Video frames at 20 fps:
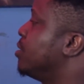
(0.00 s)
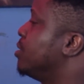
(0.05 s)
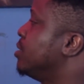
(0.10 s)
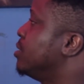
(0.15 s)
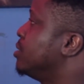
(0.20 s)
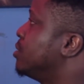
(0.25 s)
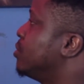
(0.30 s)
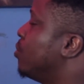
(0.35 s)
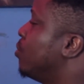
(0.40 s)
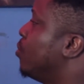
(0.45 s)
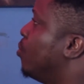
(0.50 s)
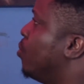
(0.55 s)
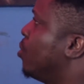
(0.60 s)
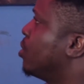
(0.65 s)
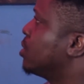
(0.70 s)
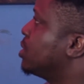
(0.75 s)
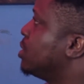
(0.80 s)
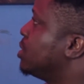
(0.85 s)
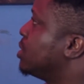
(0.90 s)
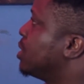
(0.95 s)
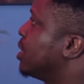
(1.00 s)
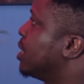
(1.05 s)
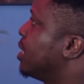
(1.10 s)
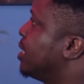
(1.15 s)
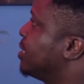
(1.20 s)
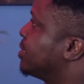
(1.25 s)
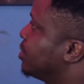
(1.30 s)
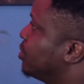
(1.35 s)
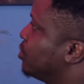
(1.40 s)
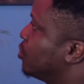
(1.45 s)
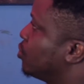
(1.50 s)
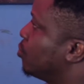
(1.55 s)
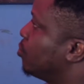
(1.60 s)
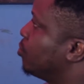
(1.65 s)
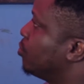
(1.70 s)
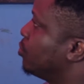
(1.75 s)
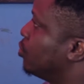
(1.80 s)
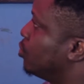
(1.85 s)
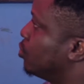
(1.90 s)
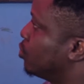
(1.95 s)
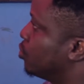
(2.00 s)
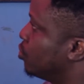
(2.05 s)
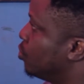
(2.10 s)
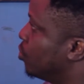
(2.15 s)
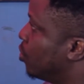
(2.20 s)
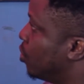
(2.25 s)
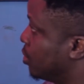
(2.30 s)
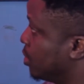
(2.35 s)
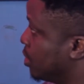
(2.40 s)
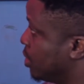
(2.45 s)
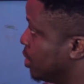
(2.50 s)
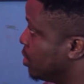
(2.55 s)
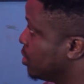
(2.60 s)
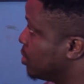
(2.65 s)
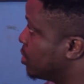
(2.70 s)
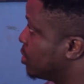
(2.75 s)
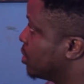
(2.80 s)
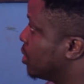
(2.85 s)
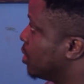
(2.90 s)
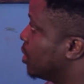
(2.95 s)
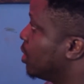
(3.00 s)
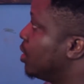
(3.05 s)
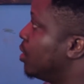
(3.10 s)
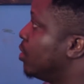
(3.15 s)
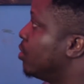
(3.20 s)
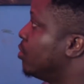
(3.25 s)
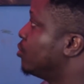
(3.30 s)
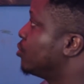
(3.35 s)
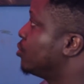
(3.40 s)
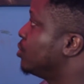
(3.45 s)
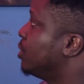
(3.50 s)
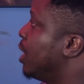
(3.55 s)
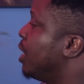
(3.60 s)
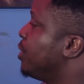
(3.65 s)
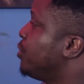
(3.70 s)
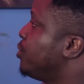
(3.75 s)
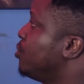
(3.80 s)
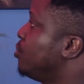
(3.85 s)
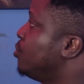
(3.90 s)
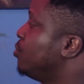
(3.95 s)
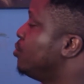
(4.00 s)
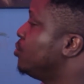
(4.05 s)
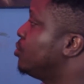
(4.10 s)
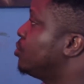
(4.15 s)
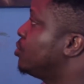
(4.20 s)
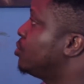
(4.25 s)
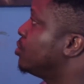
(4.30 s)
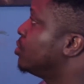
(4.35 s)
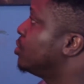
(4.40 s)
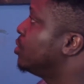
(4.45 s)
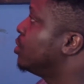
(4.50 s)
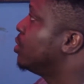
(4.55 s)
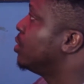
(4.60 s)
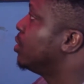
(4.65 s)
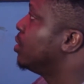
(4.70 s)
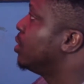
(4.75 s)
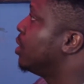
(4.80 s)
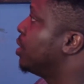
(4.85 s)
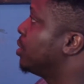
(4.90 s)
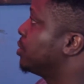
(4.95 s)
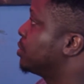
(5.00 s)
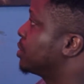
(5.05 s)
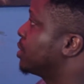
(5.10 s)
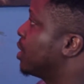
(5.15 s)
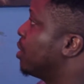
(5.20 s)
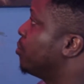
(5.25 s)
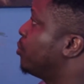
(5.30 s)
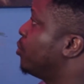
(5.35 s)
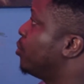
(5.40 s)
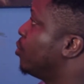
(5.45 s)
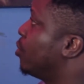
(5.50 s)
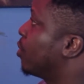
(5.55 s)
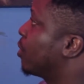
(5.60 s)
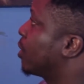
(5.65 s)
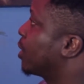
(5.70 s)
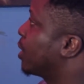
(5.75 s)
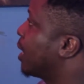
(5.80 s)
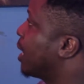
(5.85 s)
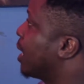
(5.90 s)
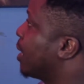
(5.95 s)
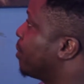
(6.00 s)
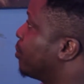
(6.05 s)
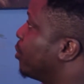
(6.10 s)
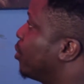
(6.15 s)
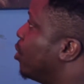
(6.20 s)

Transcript: is, what is the next thing to do on this? Should I use a sample or clap